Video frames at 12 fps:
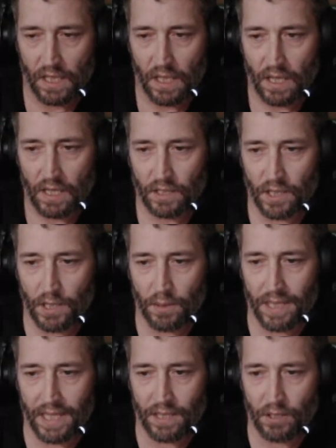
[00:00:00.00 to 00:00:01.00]
so you
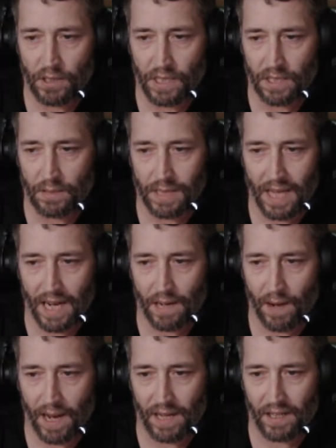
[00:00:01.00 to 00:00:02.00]
need two systems
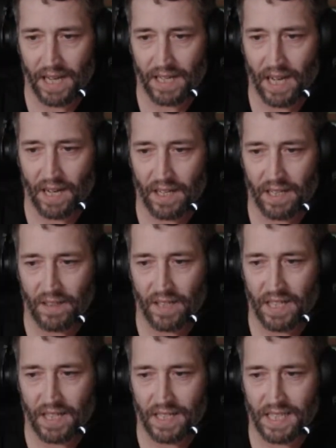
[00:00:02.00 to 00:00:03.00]
anyway. And look,
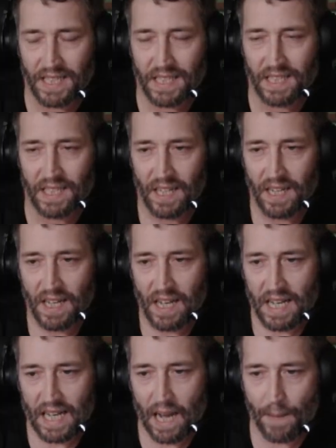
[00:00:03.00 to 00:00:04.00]
this is
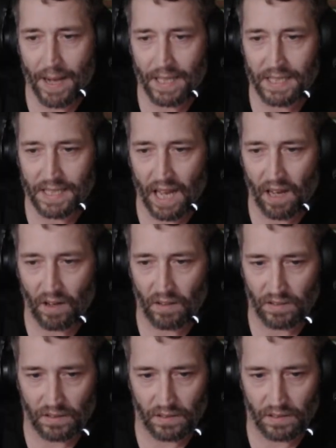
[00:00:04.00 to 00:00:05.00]
compact as hell,
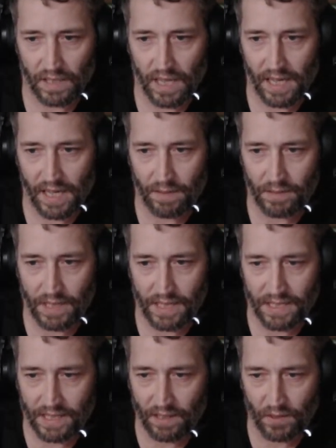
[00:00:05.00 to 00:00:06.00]
and it's
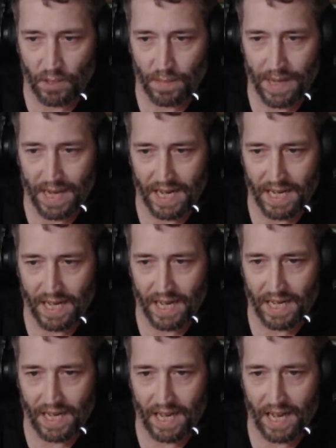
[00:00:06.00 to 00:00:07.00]
still too big, and
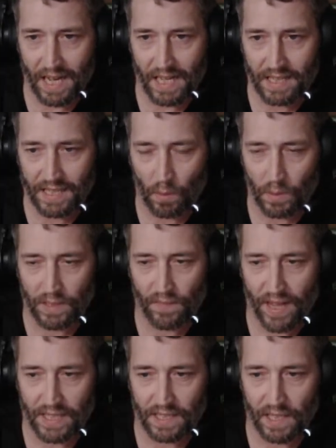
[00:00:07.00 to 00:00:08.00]
it still wasn't
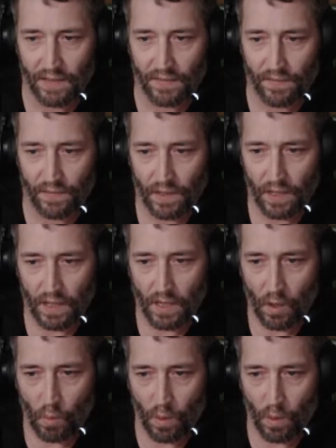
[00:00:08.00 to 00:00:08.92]
fast enough when